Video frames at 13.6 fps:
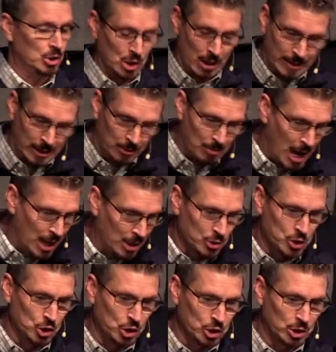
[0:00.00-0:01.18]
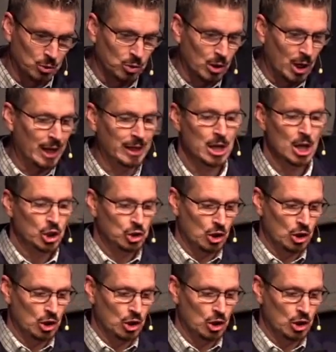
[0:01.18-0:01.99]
you know how many miles you're going to run.